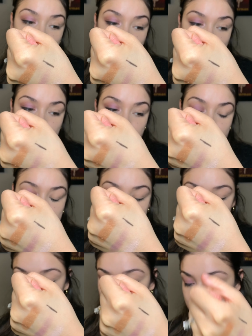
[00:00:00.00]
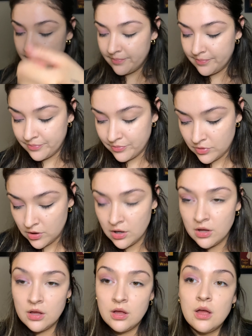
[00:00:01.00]
is a great thing.
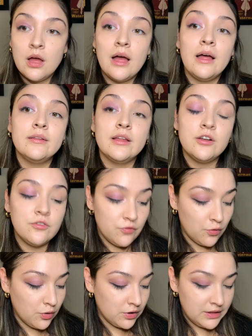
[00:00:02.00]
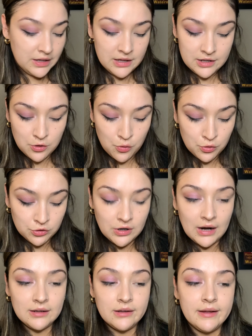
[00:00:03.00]
And then for the inner corner
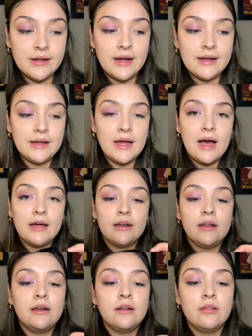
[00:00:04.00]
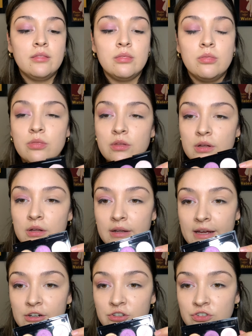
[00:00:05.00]
highlight, I added the
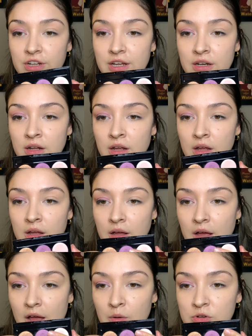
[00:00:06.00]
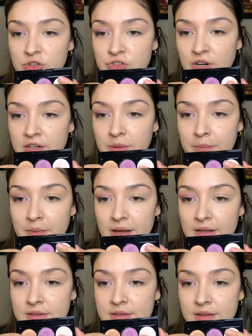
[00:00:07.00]
lighter shade. I was trying to
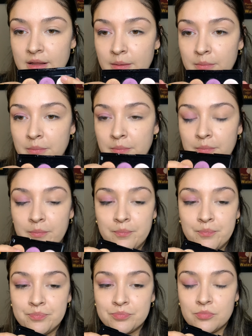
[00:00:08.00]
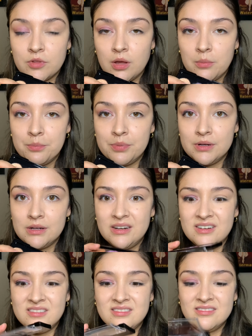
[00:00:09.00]
mix them, but
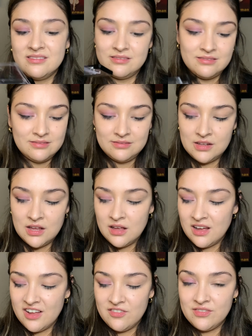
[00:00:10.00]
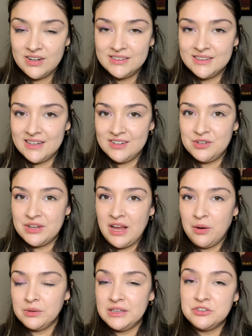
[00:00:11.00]
I find that you can't
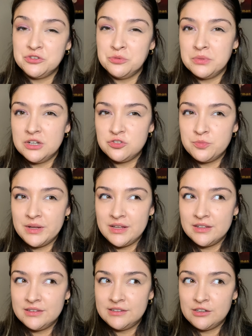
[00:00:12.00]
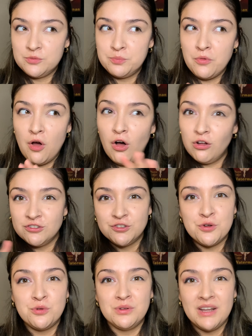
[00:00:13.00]
really do much because they're all so
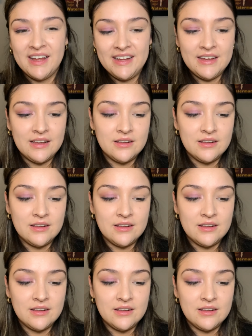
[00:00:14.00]
light.